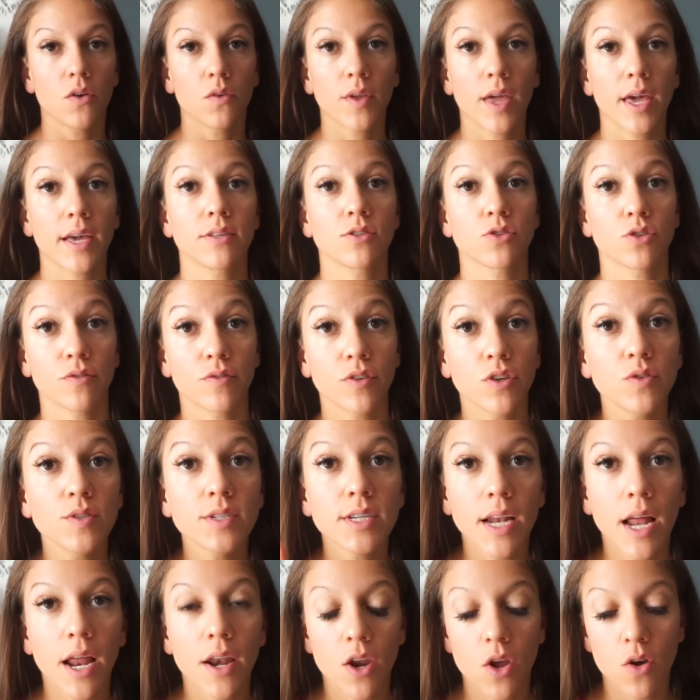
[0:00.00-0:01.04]
Okay, so if you
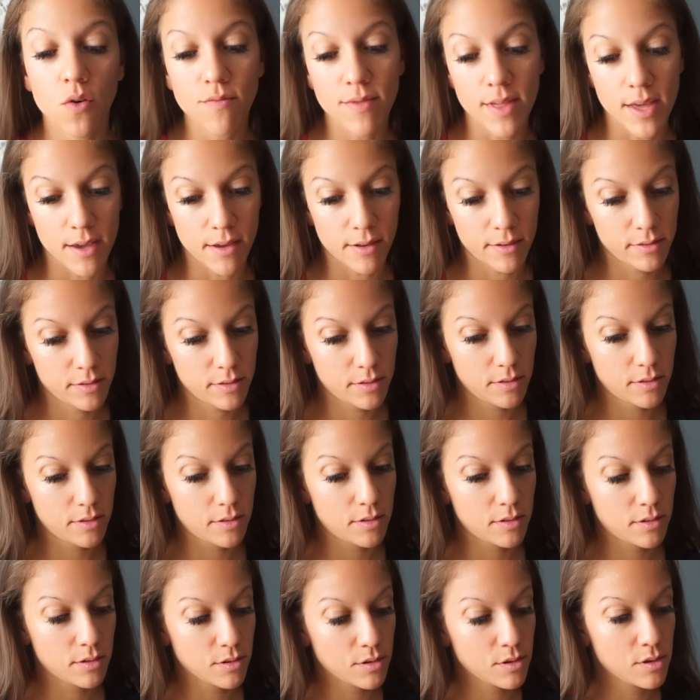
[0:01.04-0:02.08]
did not know
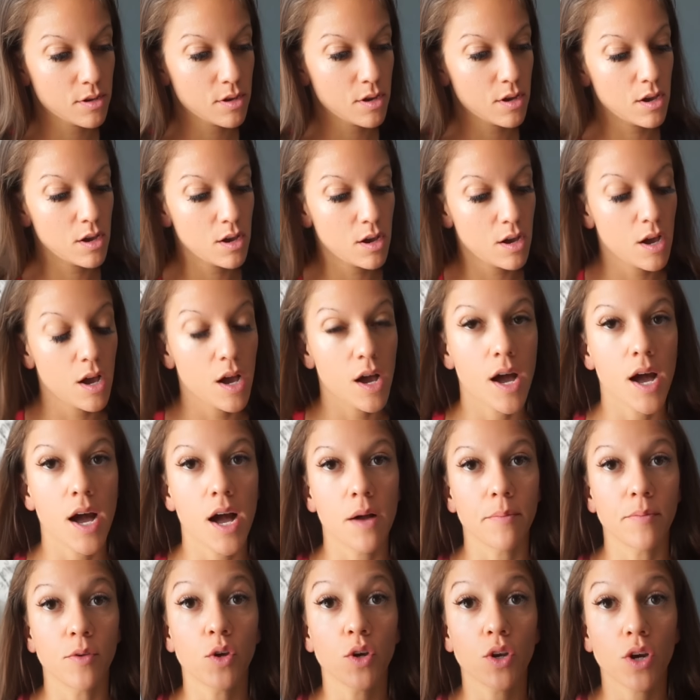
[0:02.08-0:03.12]
this,
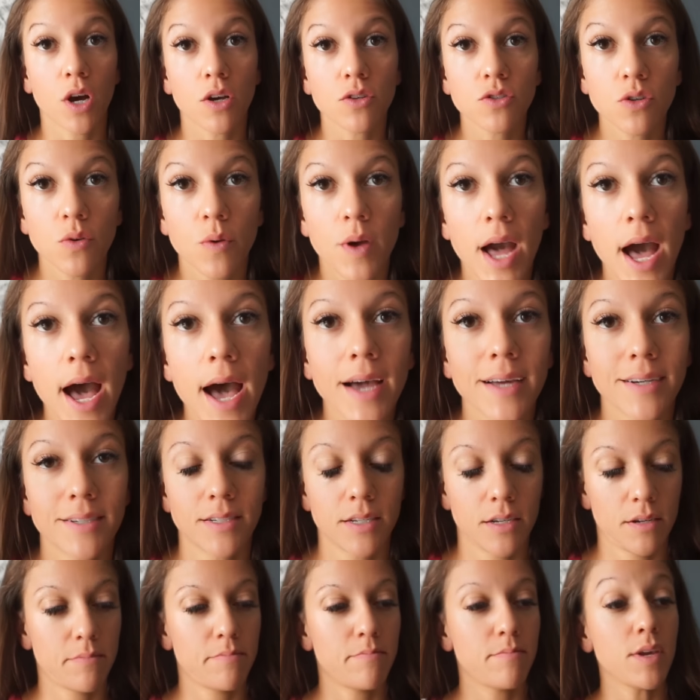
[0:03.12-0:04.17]
you can also
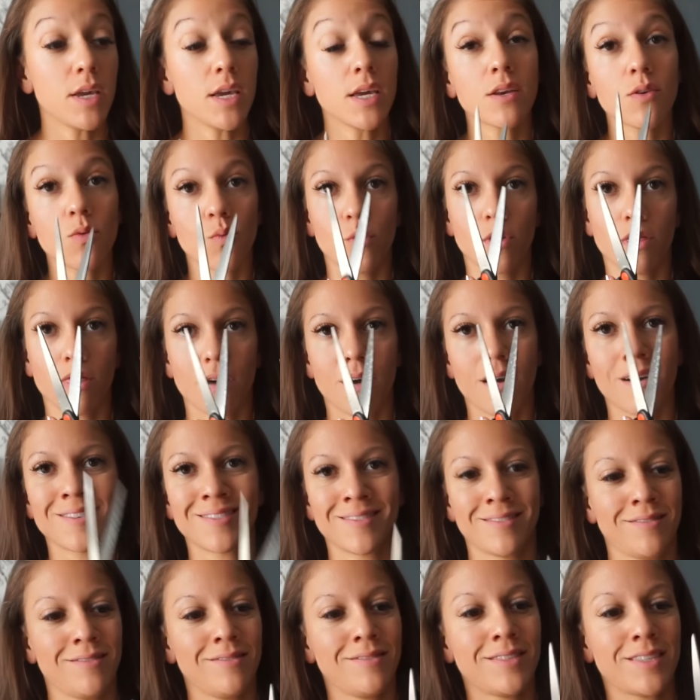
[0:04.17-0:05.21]
cut meat with
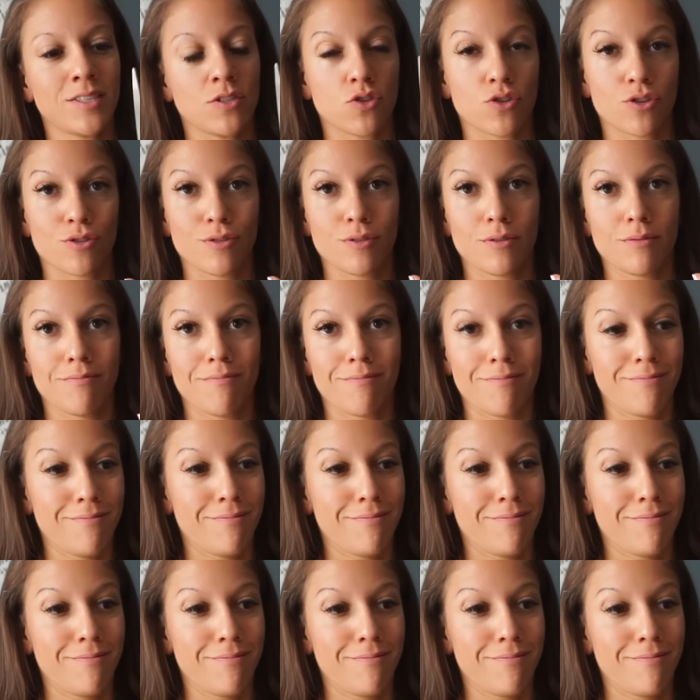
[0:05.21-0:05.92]
scissors.